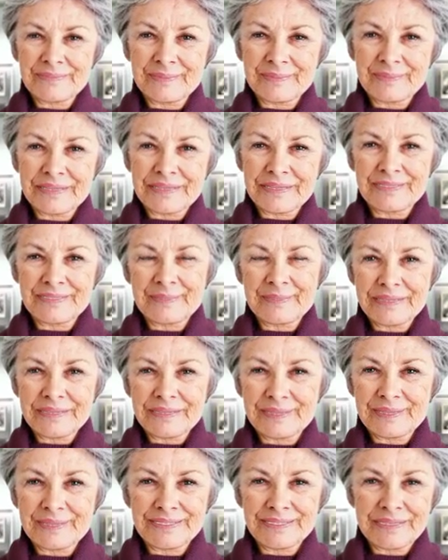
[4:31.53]
Once you
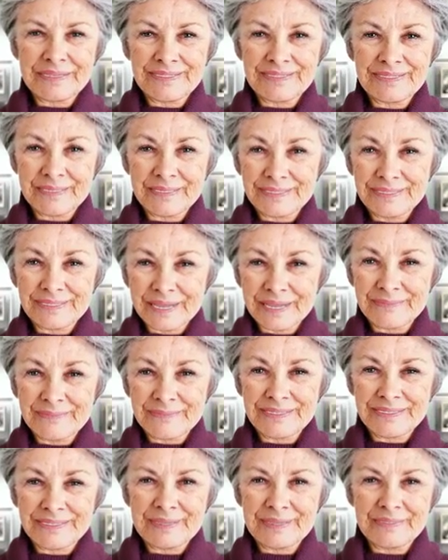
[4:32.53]
enter the second
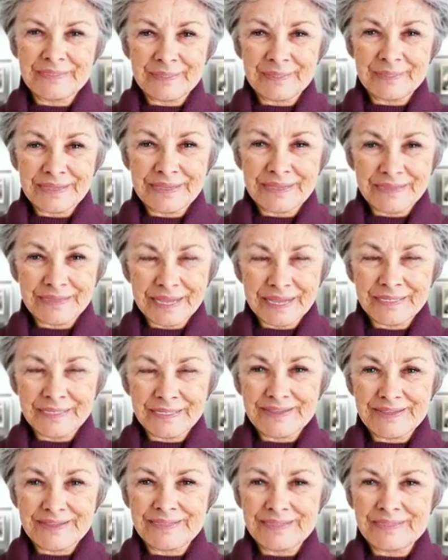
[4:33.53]
trimester you may
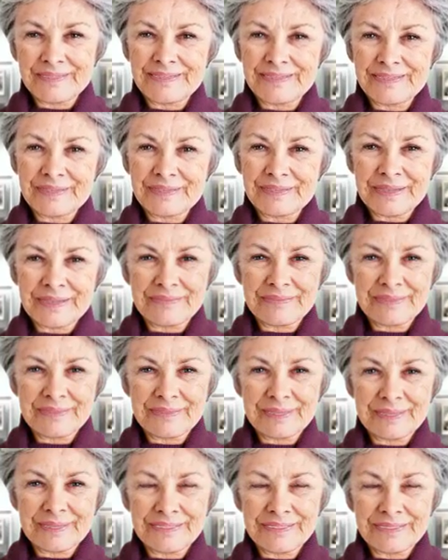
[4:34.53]
find it easier than the
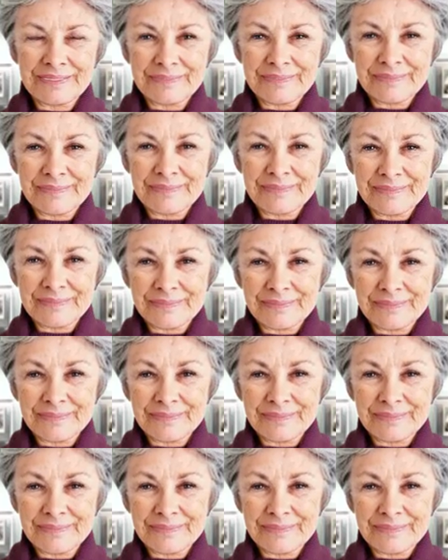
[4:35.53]
first.